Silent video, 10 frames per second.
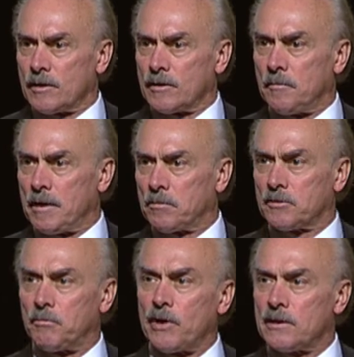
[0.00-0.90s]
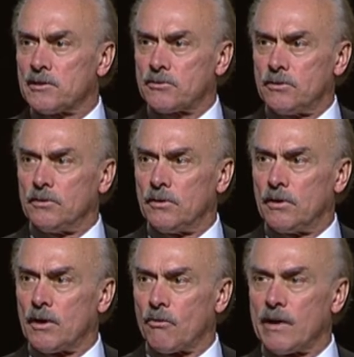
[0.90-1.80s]
to be able to bring this to
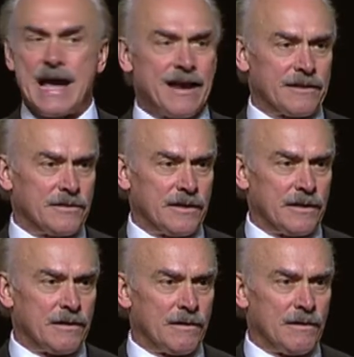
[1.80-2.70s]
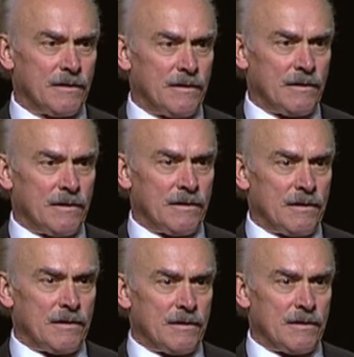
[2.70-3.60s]
a reality.
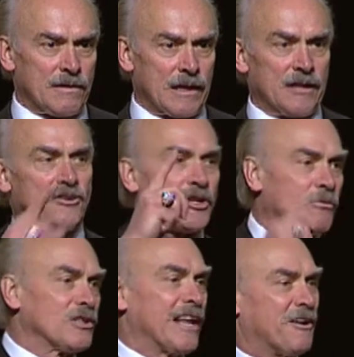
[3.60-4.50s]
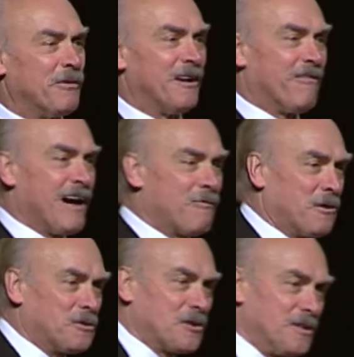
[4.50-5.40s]
Now, leadership was later redefined when
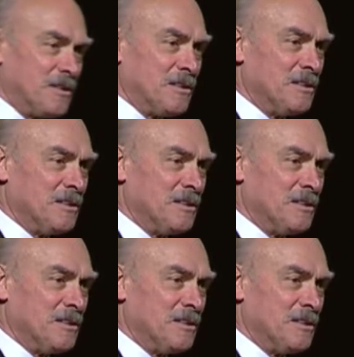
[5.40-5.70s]
I was in the